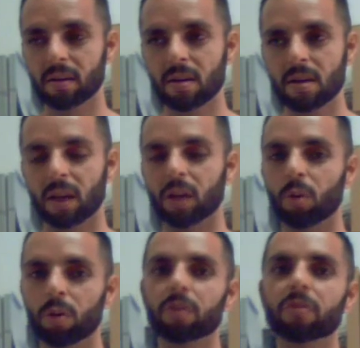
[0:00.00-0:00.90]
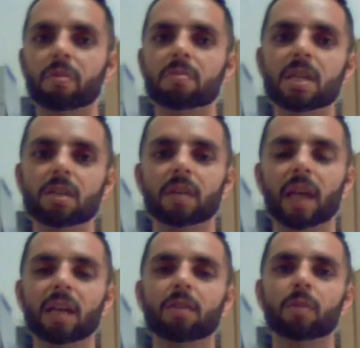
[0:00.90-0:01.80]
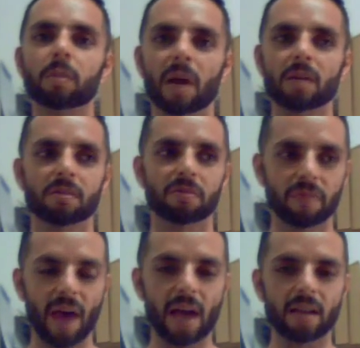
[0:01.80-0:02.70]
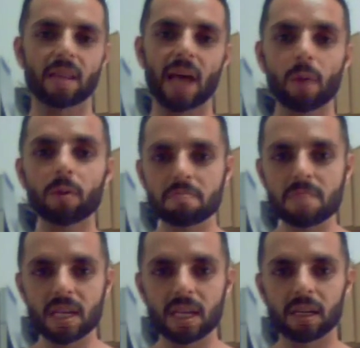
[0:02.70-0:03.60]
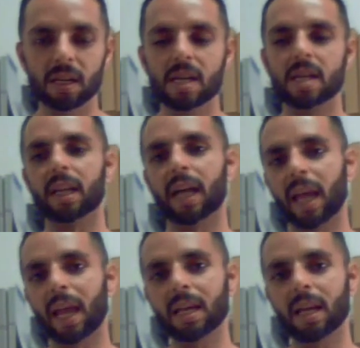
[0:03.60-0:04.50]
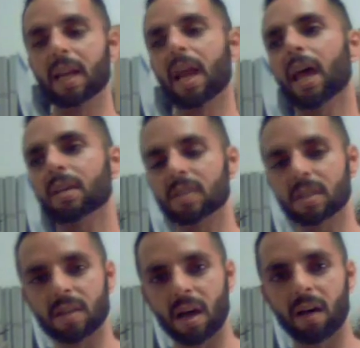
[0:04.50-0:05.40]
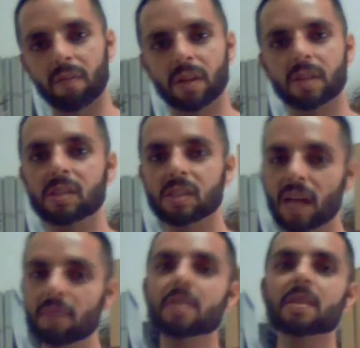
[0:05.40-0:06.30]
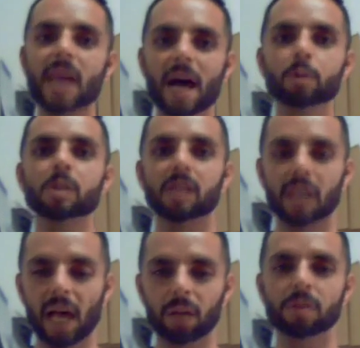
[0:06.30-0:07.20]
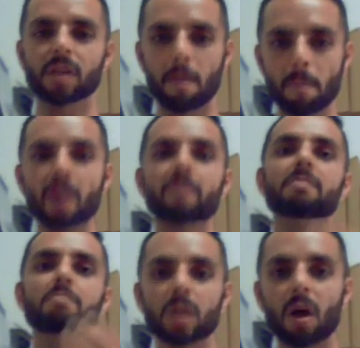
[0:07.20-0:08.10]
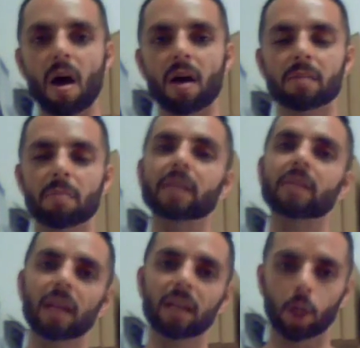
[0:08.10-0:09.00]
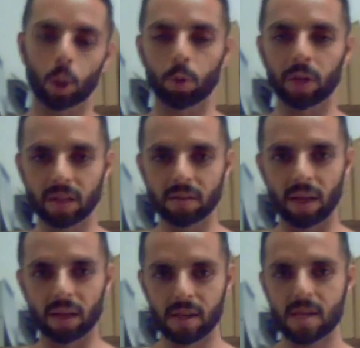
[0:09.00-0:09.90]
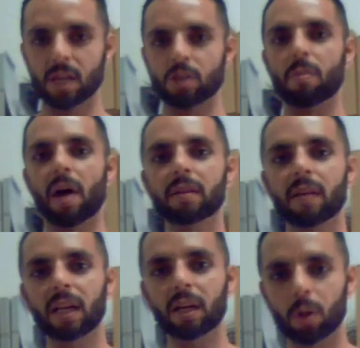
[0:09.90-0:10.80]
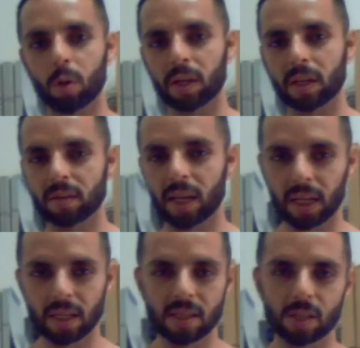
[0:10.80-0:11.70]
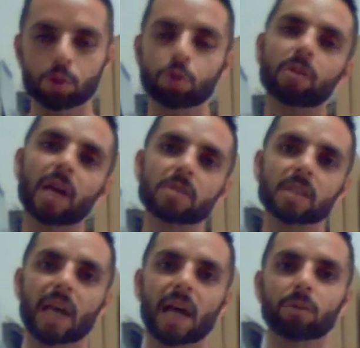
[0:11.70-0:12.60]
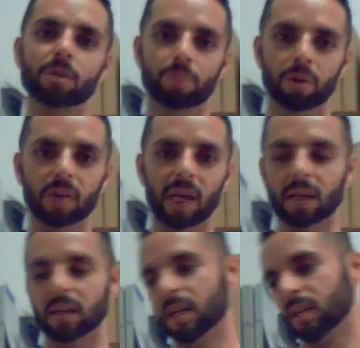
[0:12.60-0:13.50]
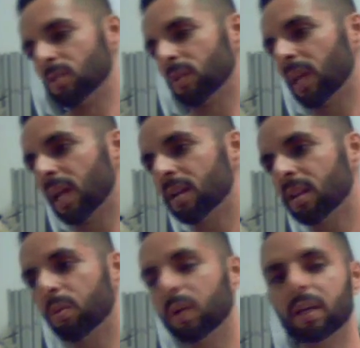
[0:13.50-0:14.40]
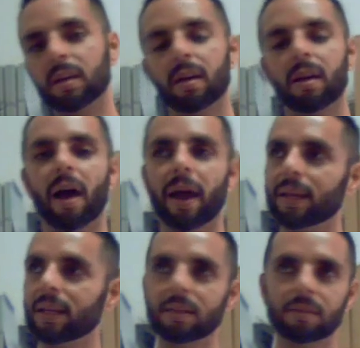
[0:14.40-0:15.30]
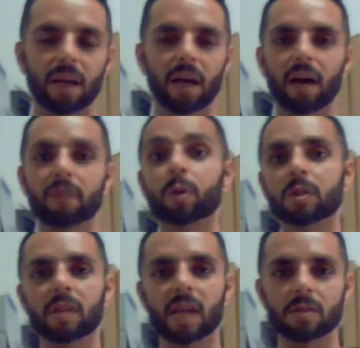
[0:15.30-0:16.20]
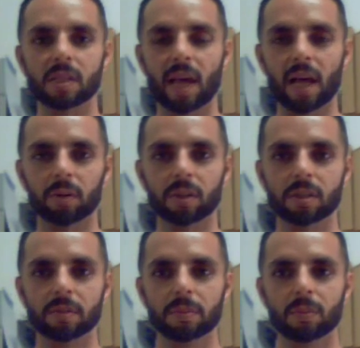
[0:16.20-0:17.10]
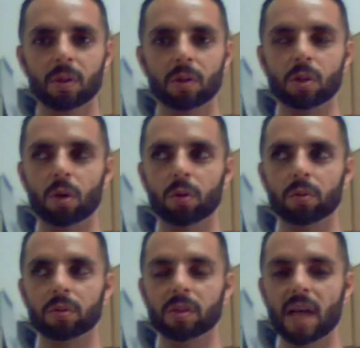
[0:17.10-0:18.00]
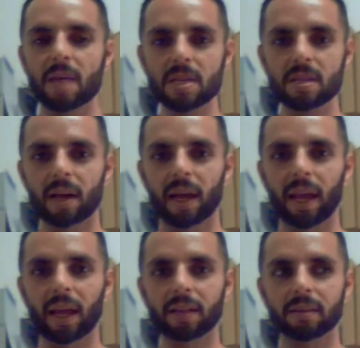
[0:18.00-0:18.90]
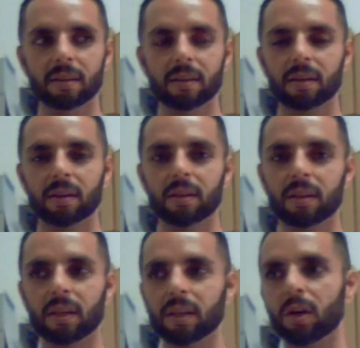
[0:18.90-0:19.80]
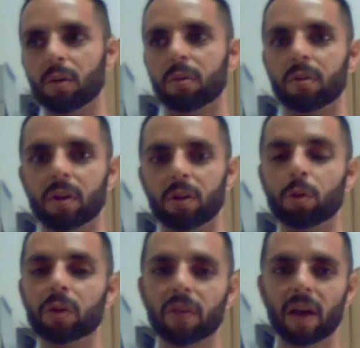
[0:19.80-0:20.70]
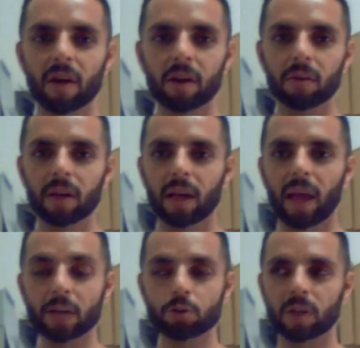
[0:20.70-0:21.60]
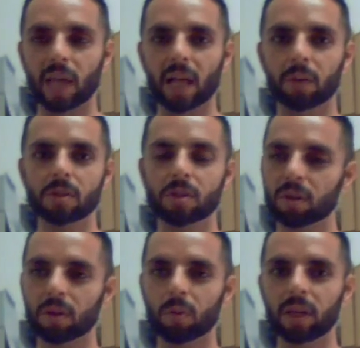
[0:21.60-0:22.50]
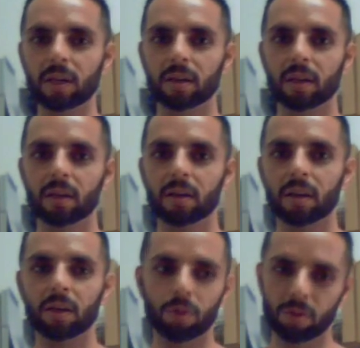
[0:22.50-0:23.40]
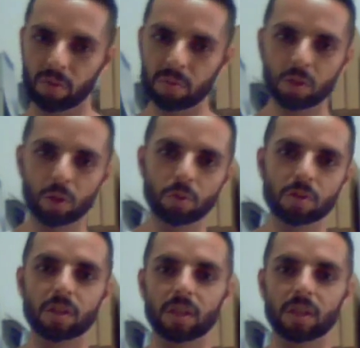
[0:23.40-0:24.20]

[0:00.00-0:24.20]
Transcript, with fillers: In order for me to gain 3 pounds of fat, that would mean that I ate an excess of 7,000 calories above and beyond my daily caloric intake. So my daily caloric intake, let's say, is 2,000 calories per day. So at the end of the week, I eat 14,000 calories. So does that mean that I ate, you know, 3,500 extra calories during the week in order for me to lose the